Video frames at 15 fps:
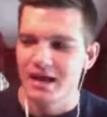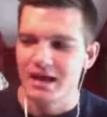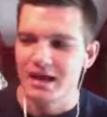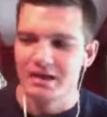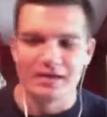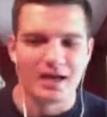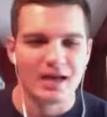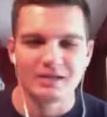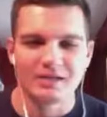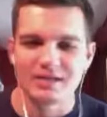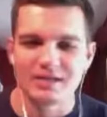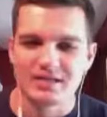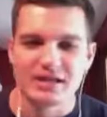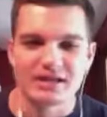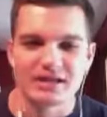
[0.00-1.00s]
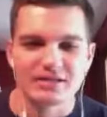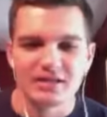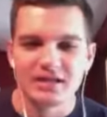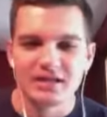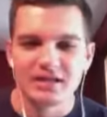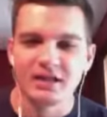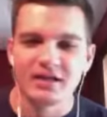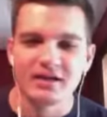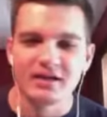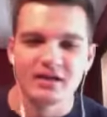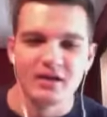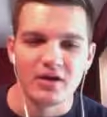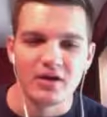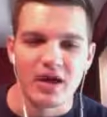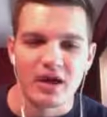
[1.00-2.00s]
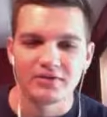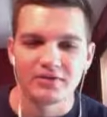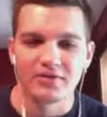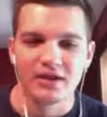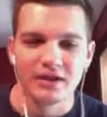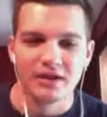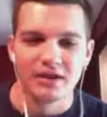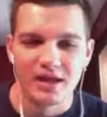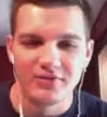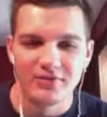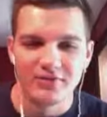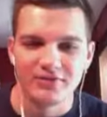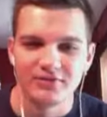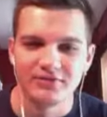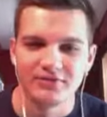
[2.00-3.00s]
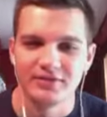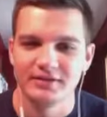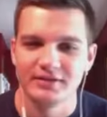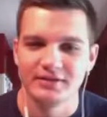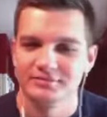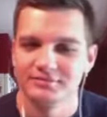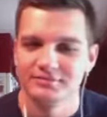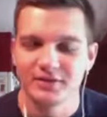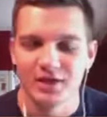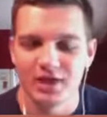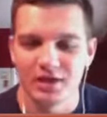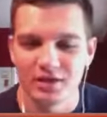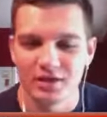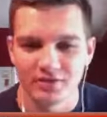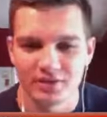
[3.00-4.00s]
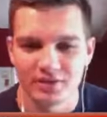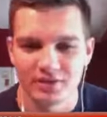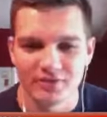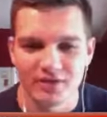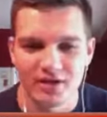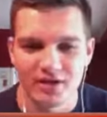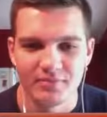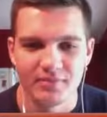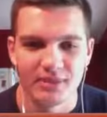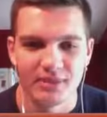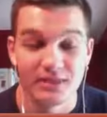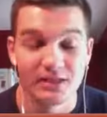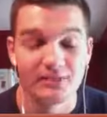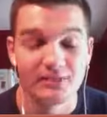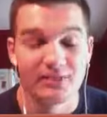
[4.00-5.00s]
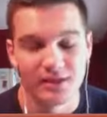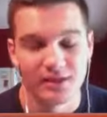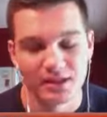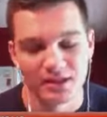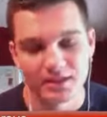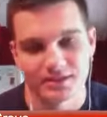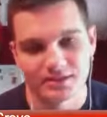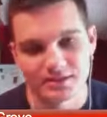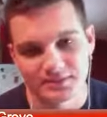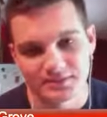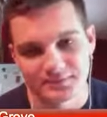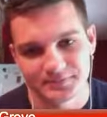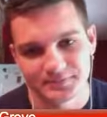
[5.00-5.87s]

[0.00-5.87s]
I'd kind of just say, see you later. Have a great life, and call it a career for him in Cleveland at least.